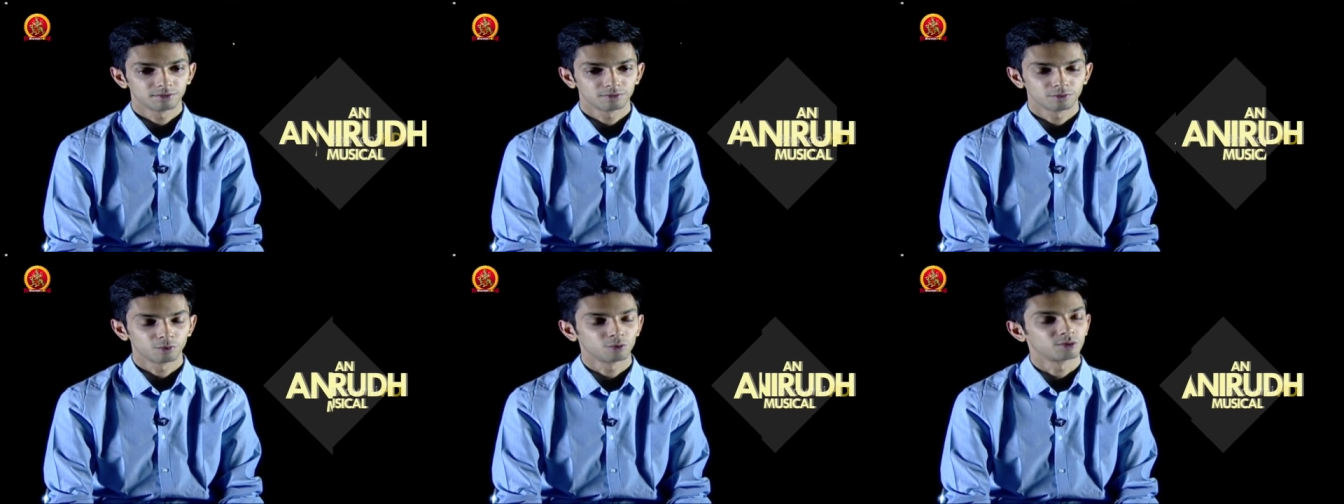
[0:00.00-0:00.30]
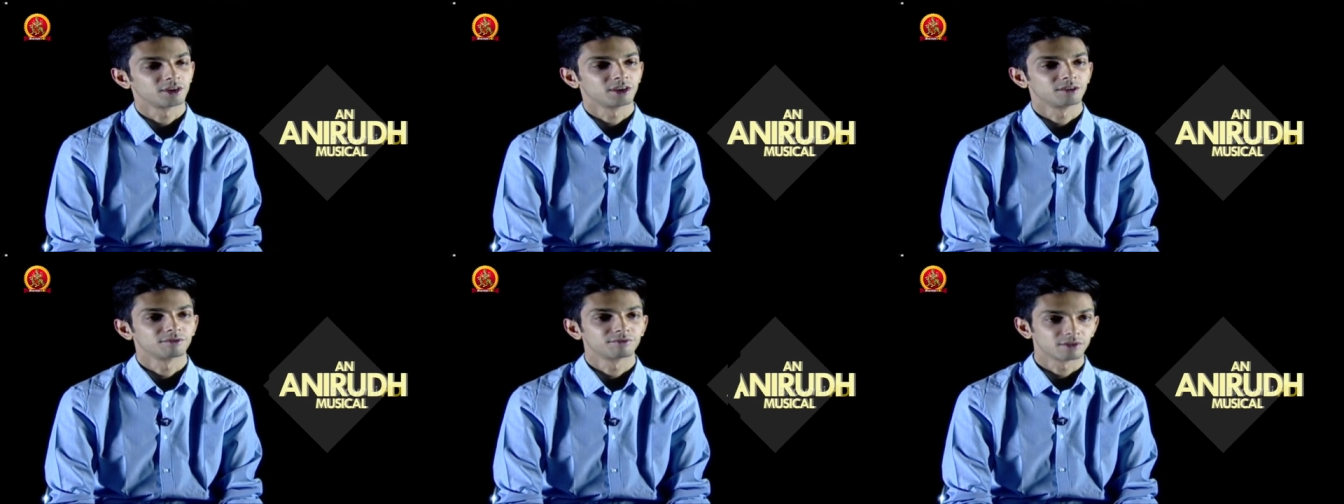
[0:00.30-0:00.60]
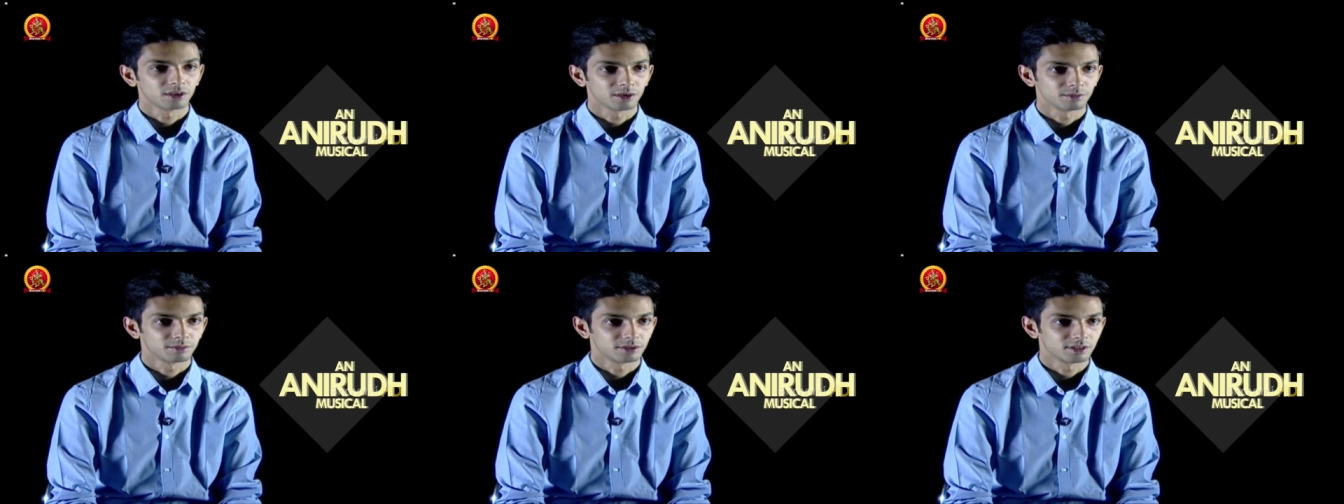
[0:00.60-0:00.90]
14
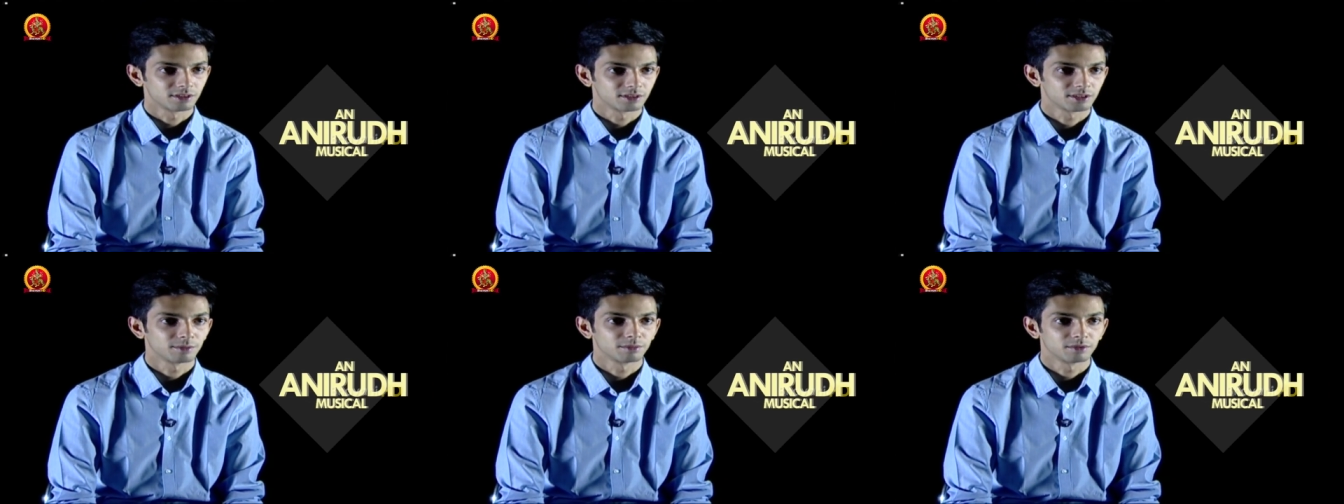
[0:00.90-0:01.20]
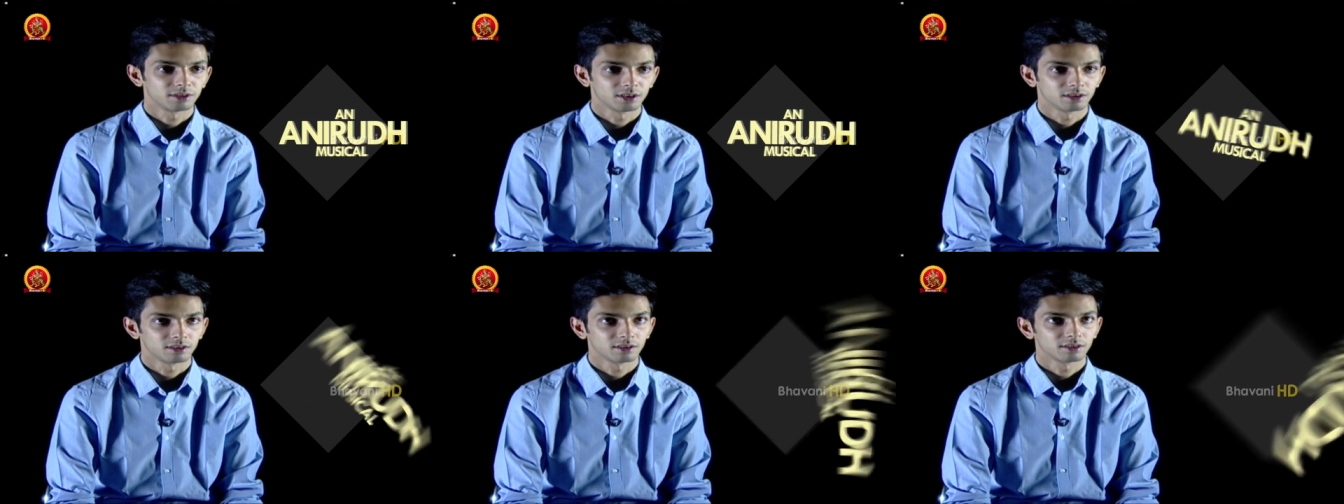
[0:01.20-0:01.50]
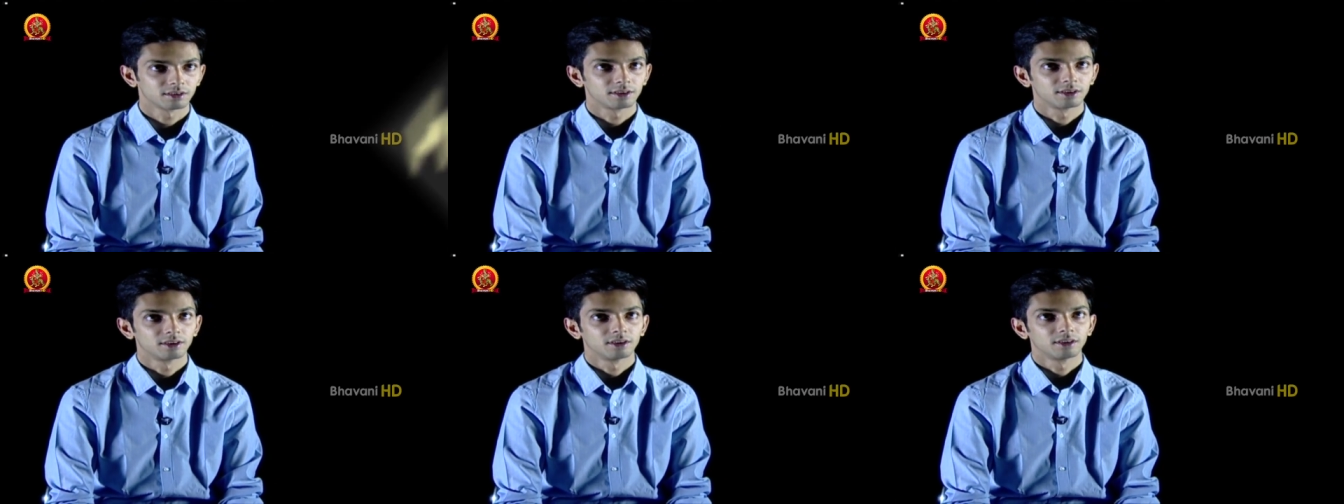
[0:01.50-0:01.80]
films is something
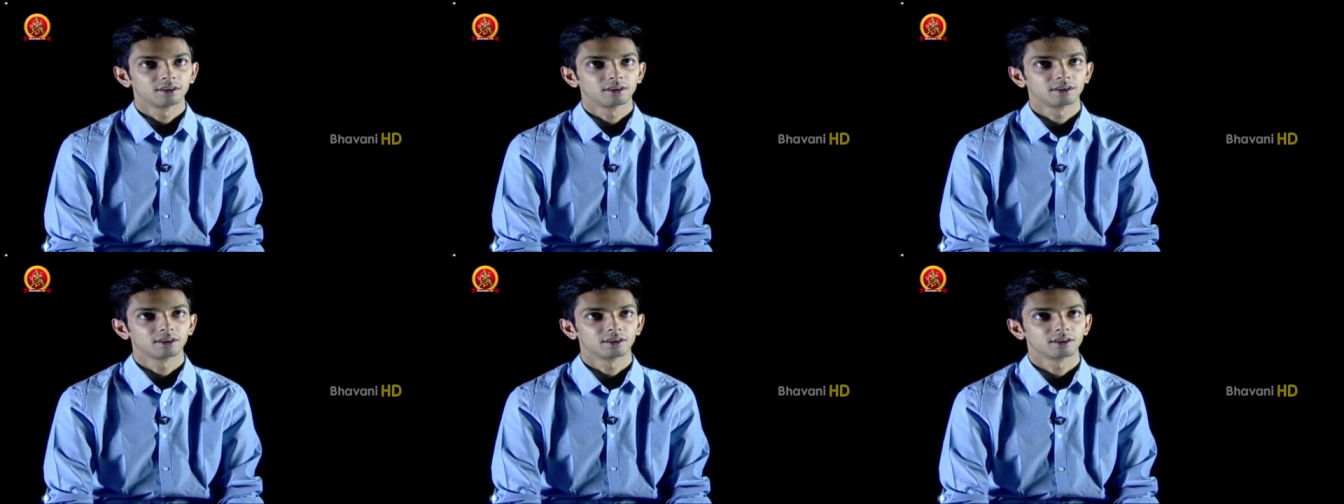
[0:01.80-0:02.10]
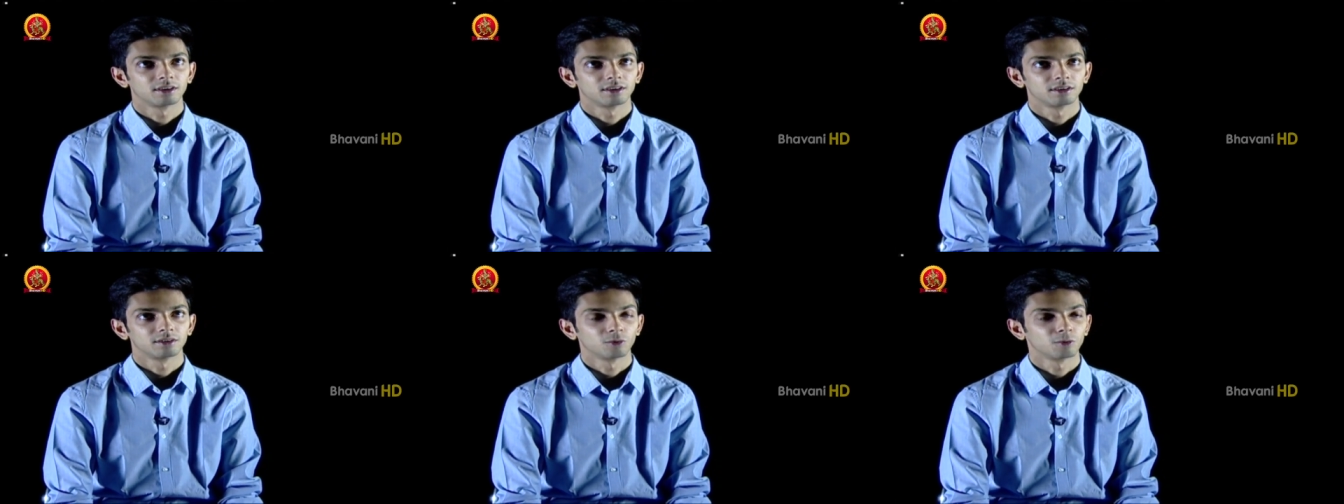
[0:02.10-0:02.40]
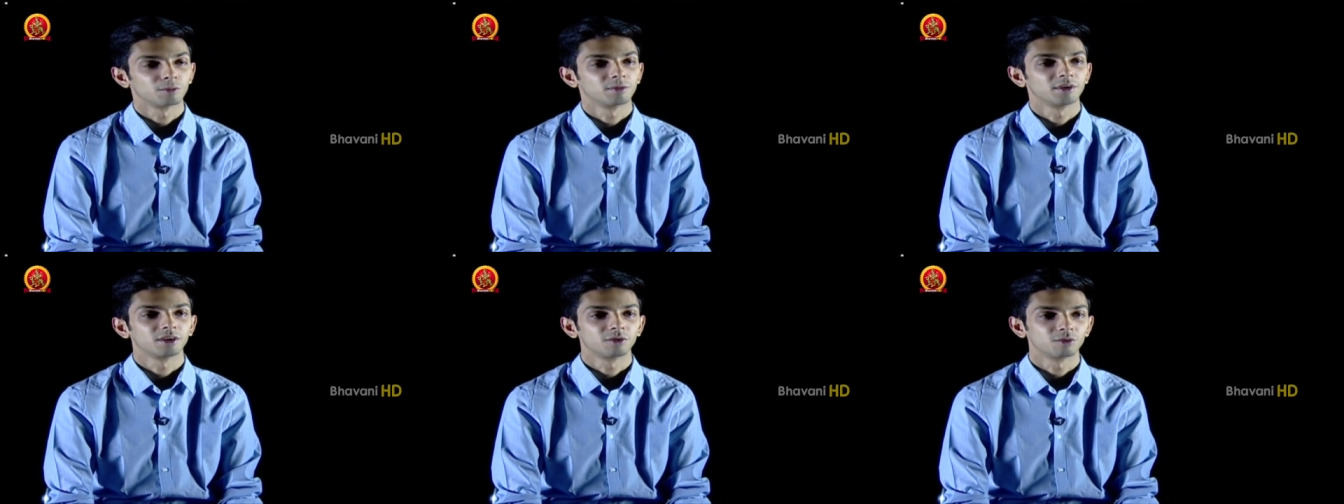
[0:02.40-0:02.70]

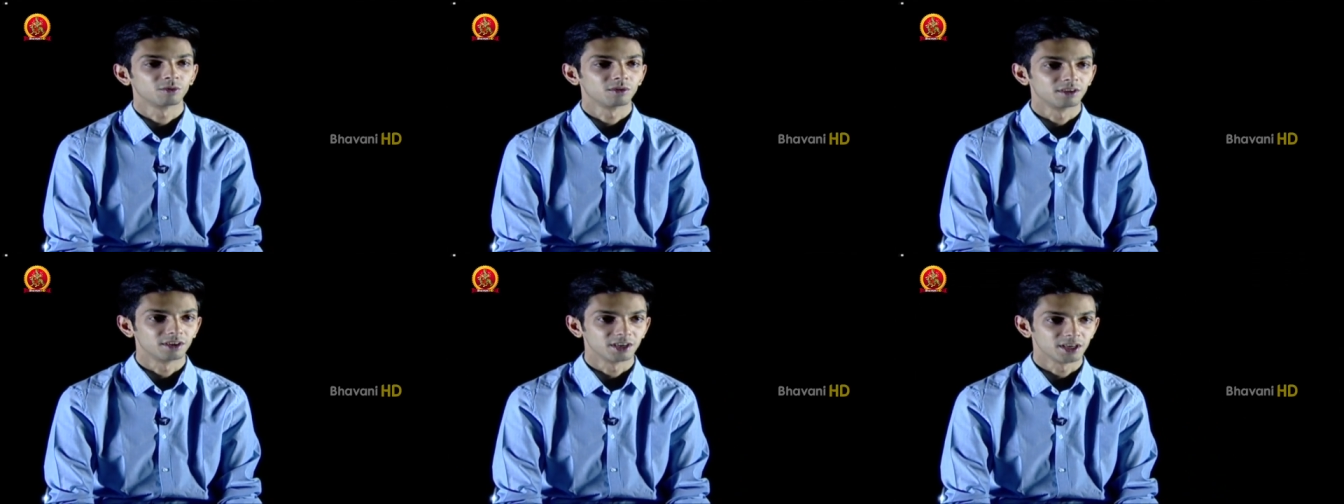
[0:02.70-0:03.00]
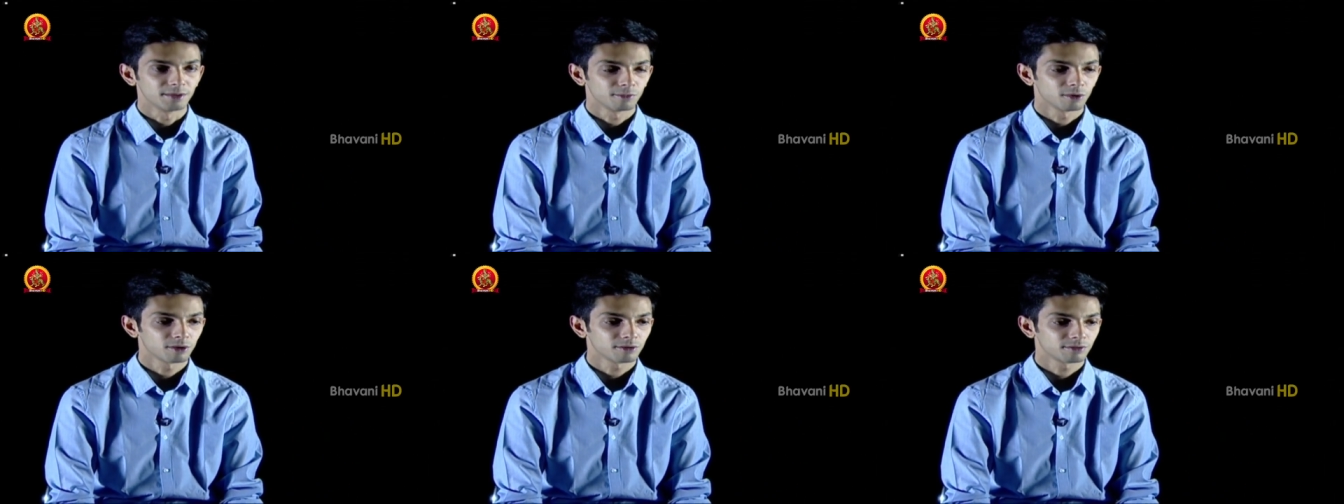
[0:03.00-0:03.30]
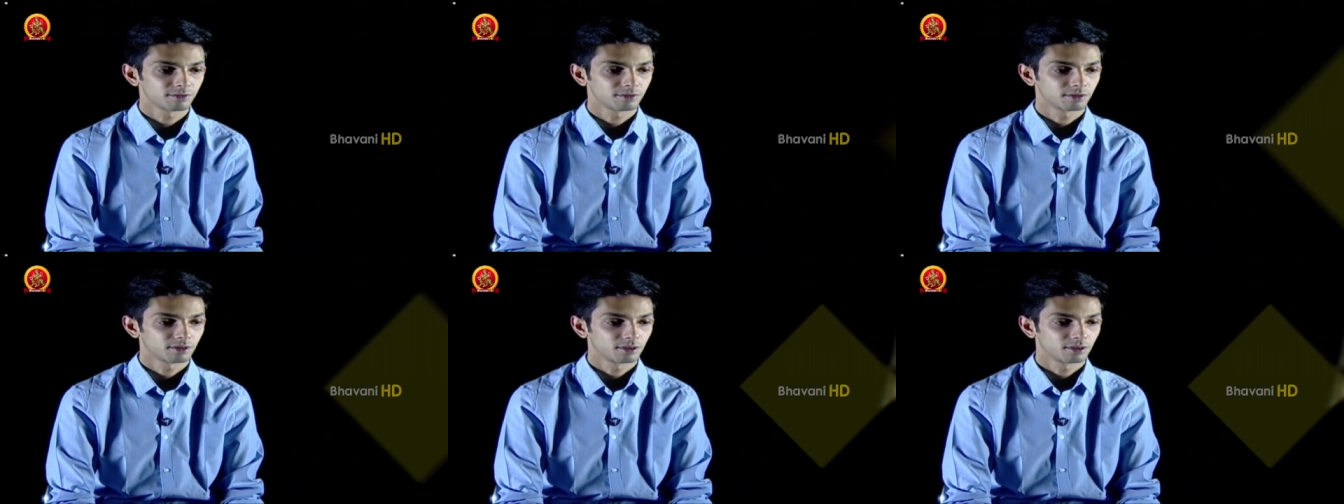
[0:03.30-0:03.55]
nobody could dream of.